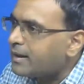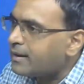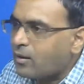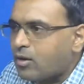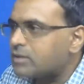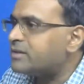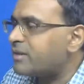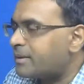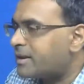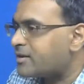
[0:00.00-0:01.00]
And all
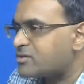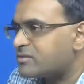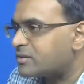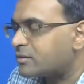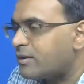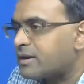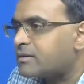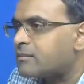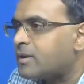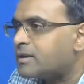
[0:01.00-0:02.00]
these applications require